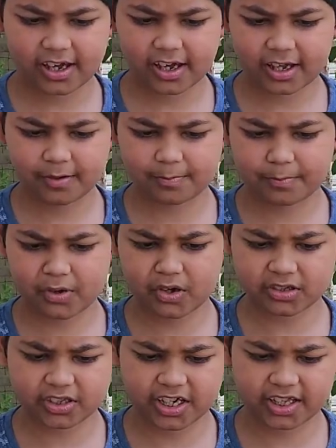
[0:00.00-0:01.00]
and put
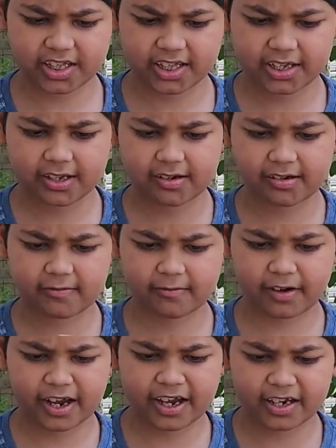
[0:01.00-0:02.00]
it
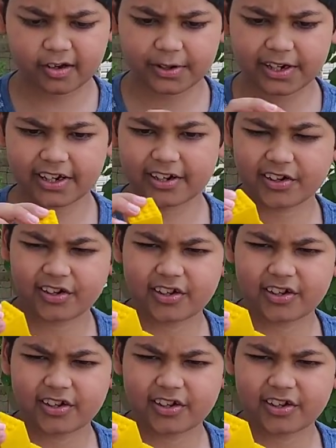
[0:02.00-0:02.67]
right over here,